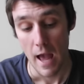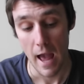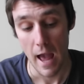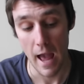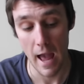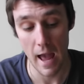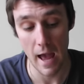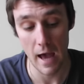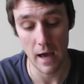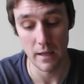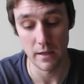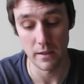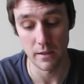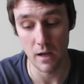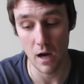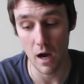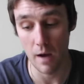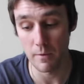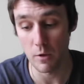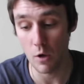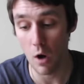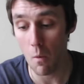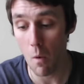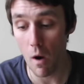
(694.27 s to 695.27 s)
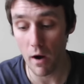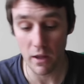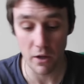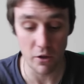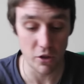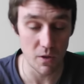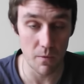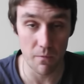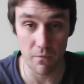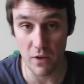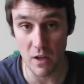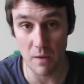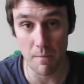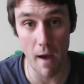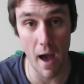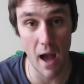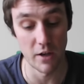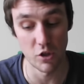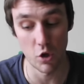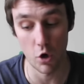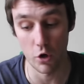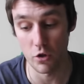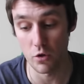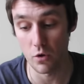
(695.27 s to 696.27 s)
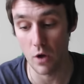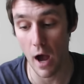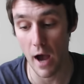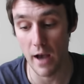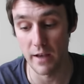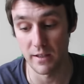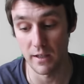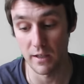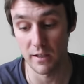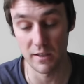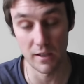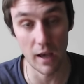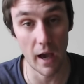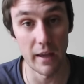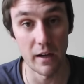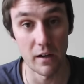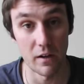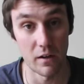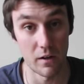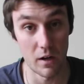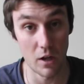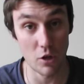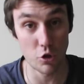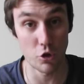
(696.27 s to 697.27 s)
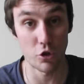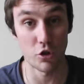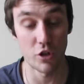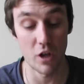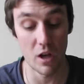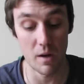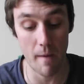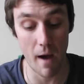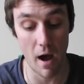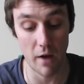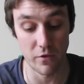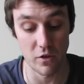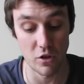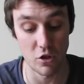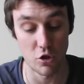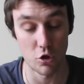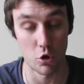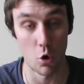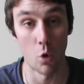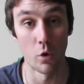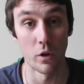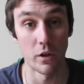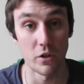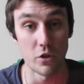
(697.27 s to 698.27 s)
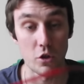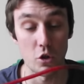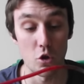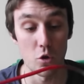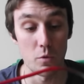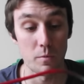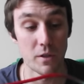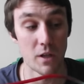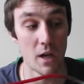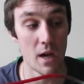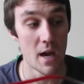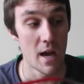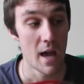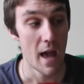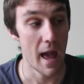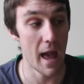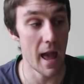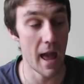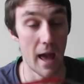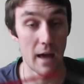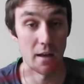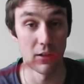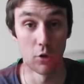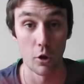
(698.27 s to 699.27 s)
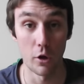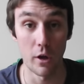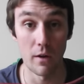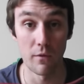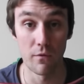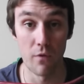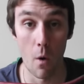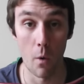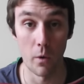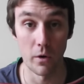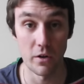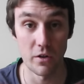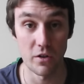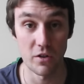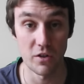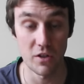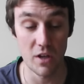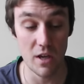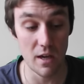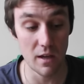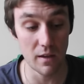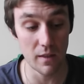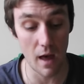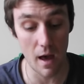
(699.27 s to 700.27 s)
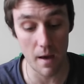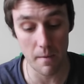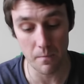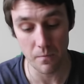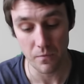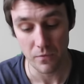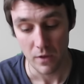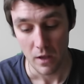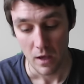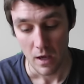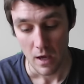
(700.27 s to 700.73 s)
And you know, I want to hear some feedback. Are you guys excited and interested about these trolling tubes and looking forward to seeing them?